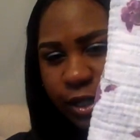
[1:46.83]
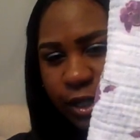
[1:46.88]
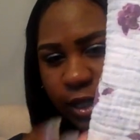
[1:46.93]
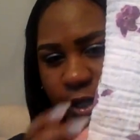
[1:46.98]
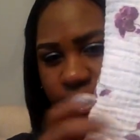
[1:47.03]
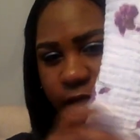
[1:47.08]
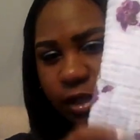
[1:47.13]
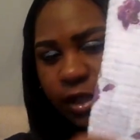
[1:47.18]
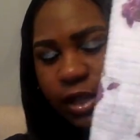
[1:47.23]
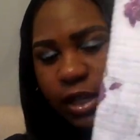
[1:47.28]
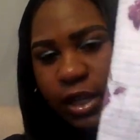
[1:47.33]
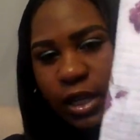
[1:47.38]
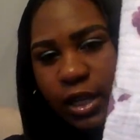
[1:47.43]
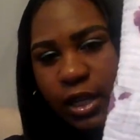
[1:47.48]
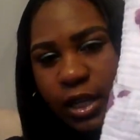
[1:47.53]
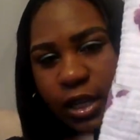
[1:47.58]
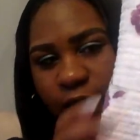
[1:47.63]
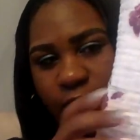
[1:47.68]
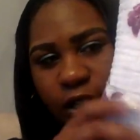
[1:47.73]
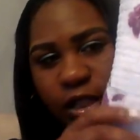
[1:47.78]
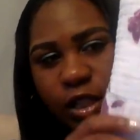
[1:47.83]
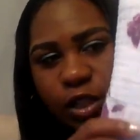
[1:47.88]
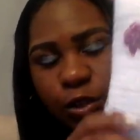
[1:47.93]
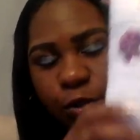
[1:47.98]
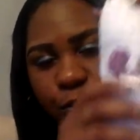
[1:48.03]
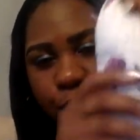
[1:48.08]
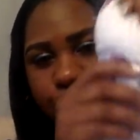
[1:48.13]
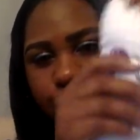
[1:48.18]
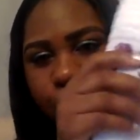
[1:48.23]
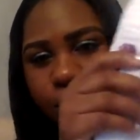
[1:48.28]
it, and
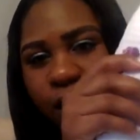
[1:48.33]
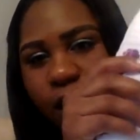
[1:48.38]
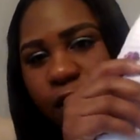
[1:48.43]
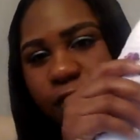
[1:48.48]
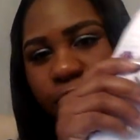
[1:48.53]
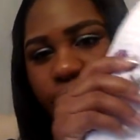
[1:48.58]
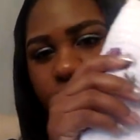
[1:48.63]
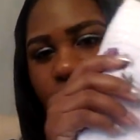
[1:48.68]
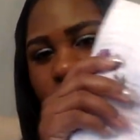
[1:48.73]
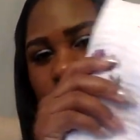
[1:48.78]
super soft and